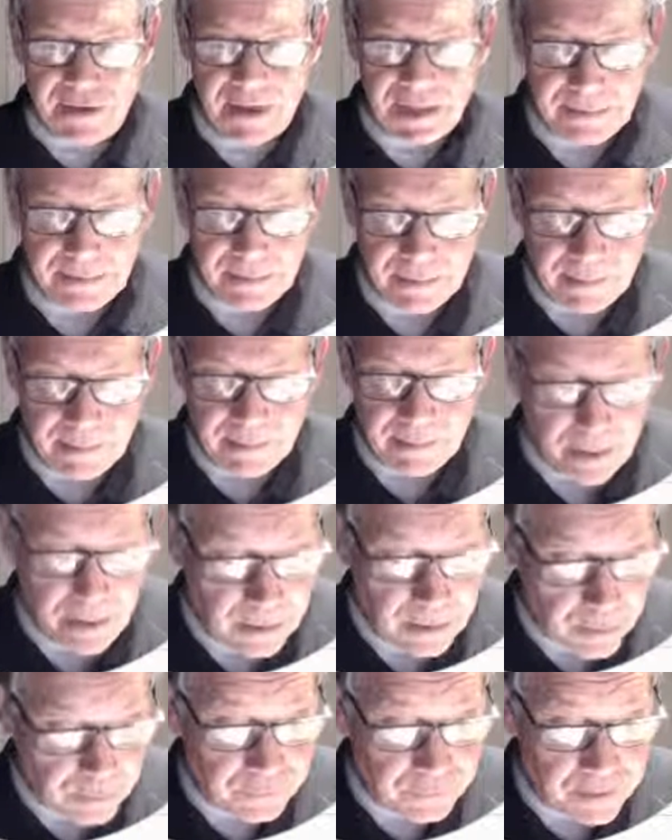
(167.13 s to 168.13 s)
And
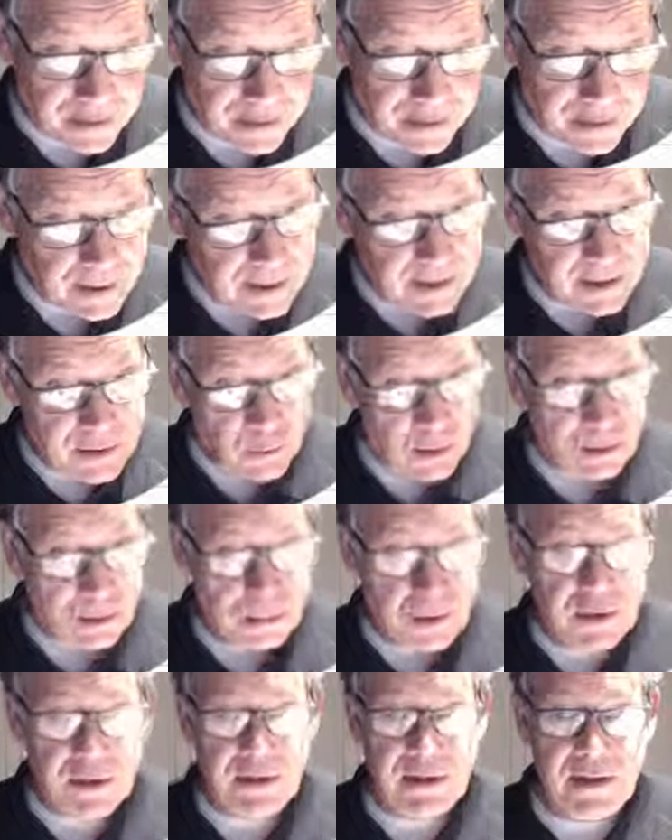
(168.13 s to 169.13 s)
hopefully there's
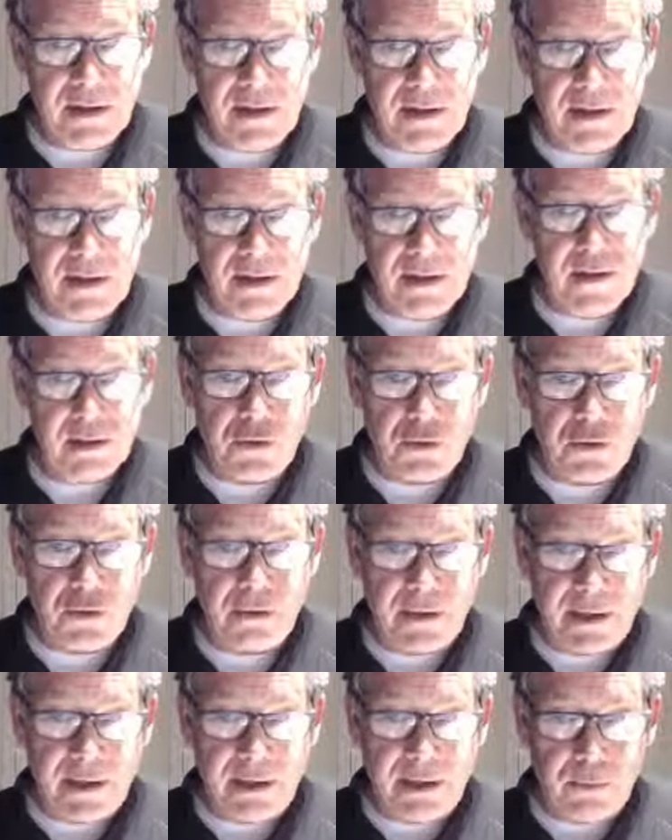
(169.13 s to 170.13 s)
one person in this
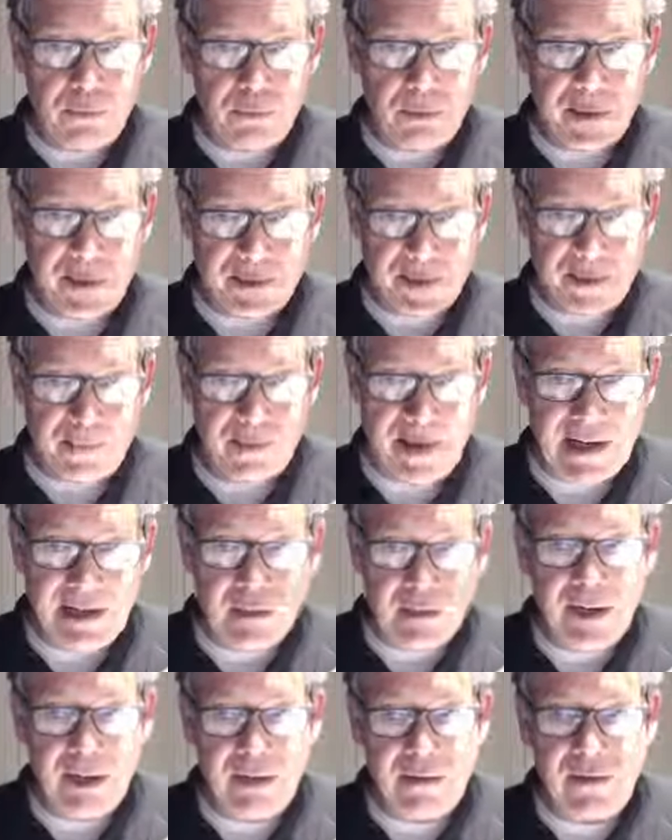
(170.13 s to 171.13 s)
group that will get some
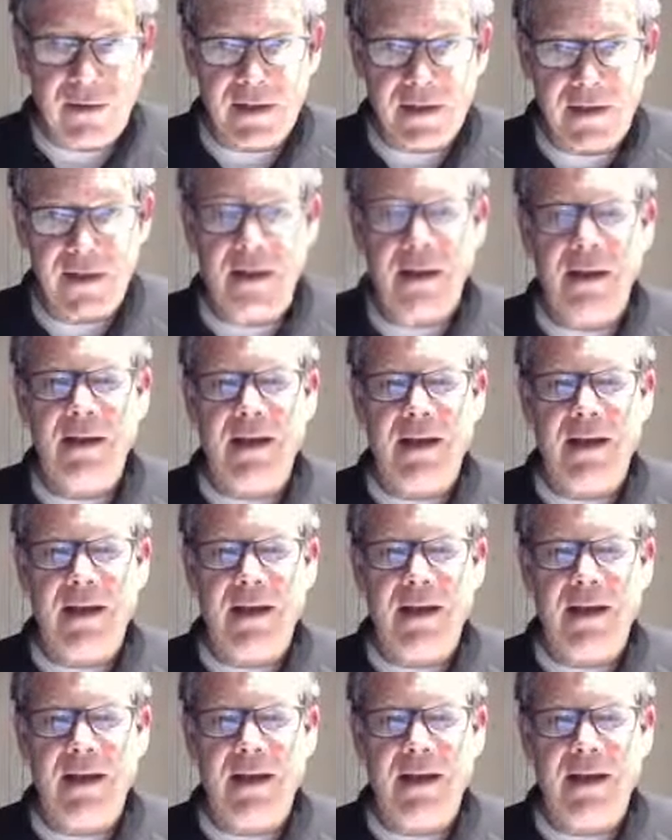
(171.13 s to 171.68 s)
value out of this